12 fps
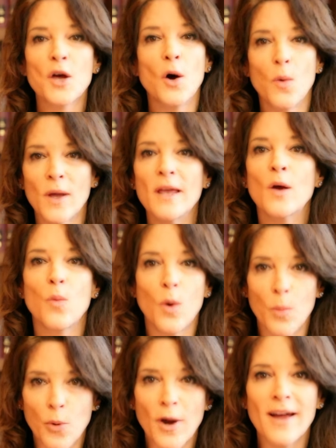co-equal
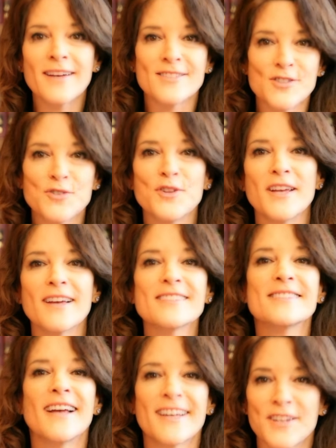branch to the
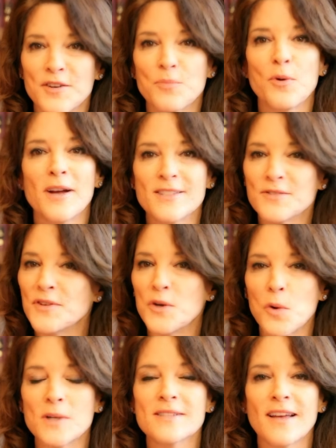executive branch of the
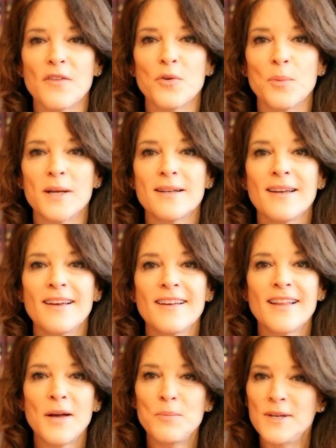U.S. government.
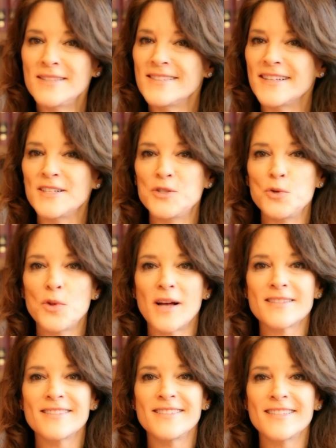That means that in
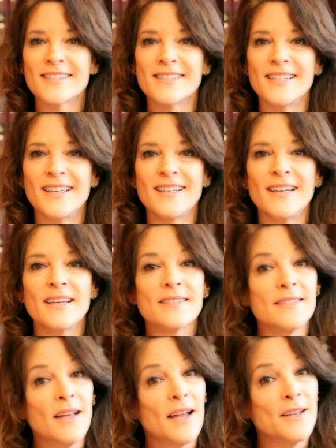2016,
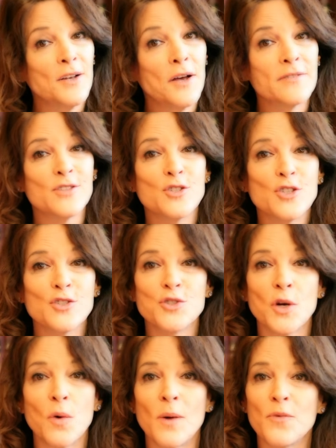it's not enough to just
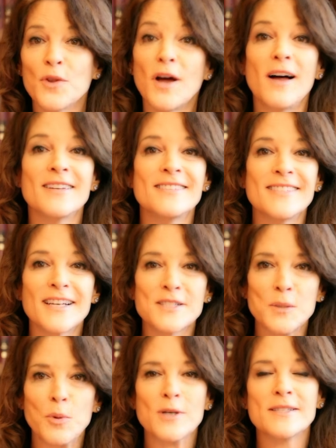show up for the hot and
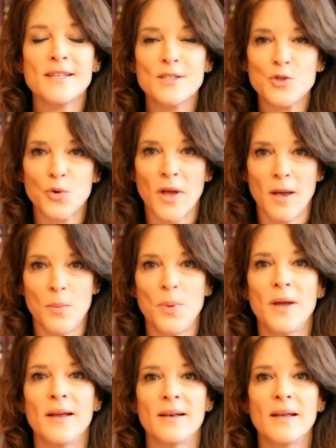sexy presidential
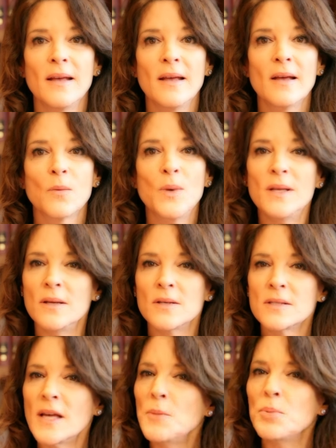campaign. We need the
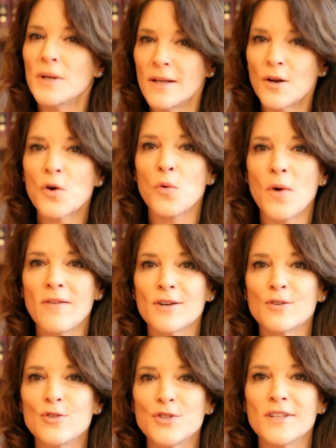same political
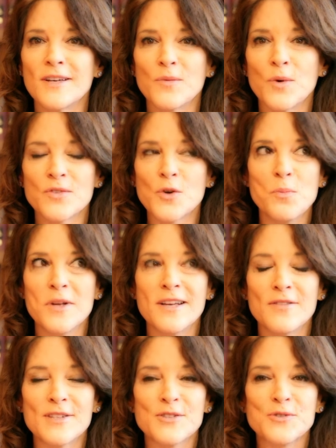revolution that so many
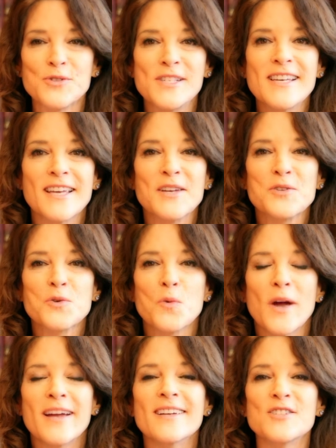of us are seeking to
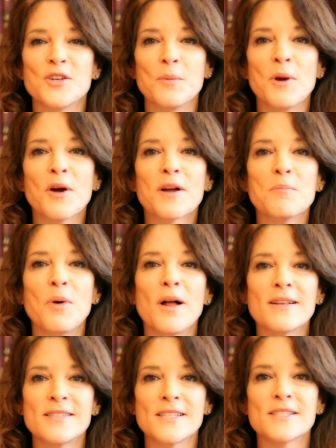wage in American
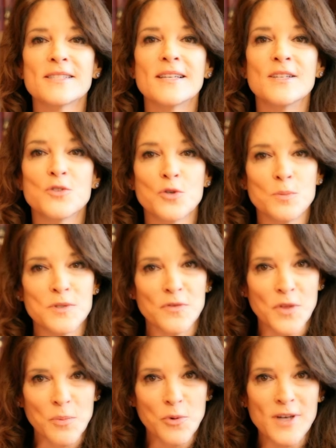politics in terms
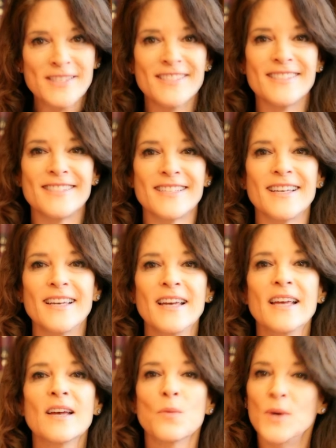of the presidency.
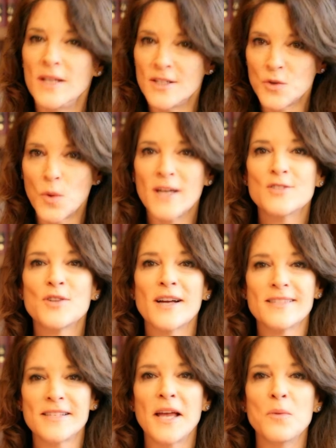We need to wage
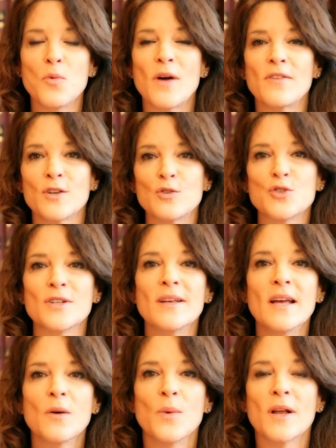that same revolution
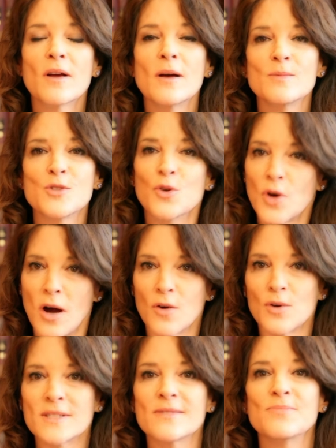when it comes to
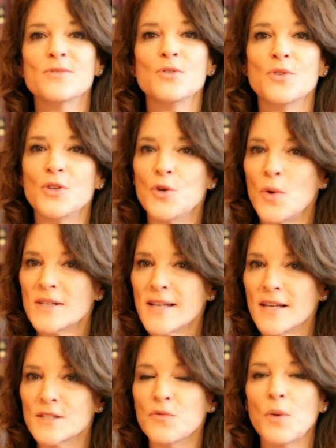Congress, to the U.S.
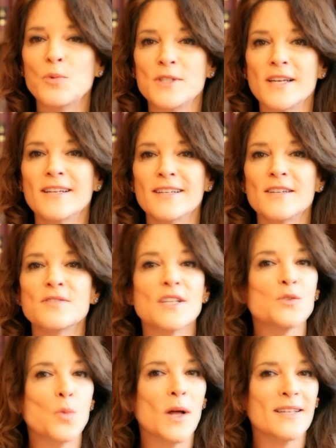House of Representatives,
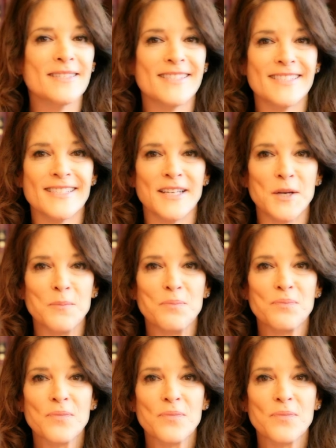as well as the Senate.